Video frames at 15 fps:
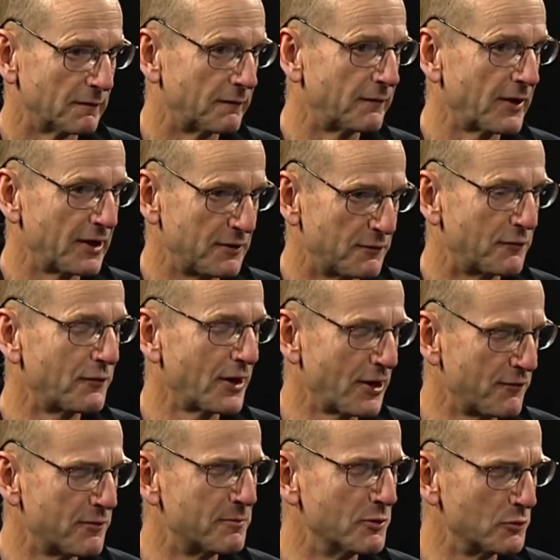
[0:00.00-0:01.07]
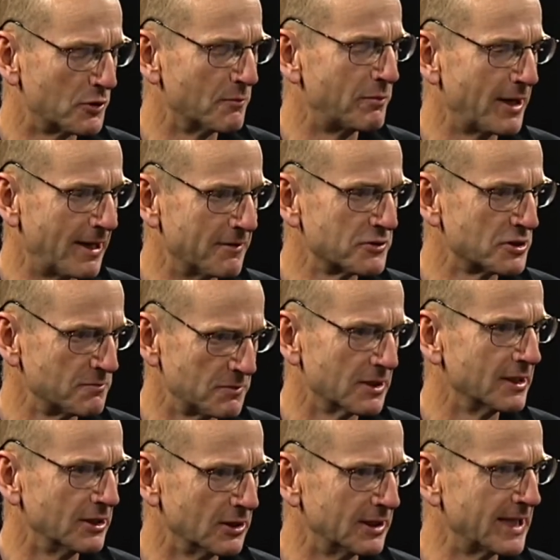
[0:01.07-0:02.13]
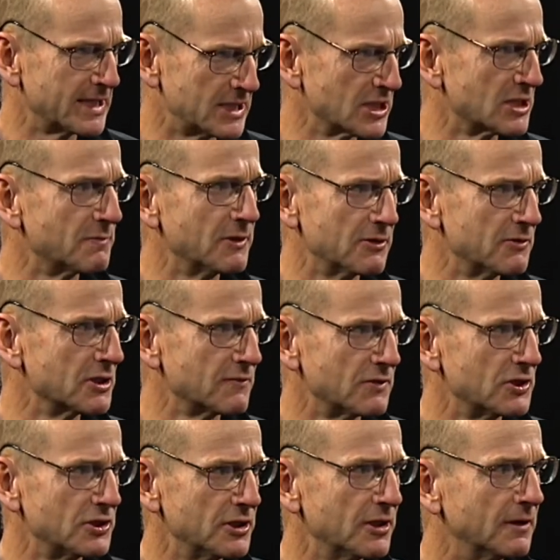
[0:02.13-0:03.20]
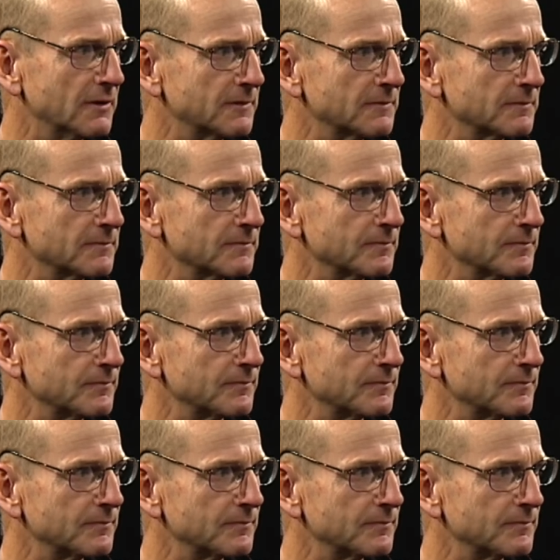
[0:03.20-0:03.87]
fa favourable comparison, but a little less experience this year. Sure.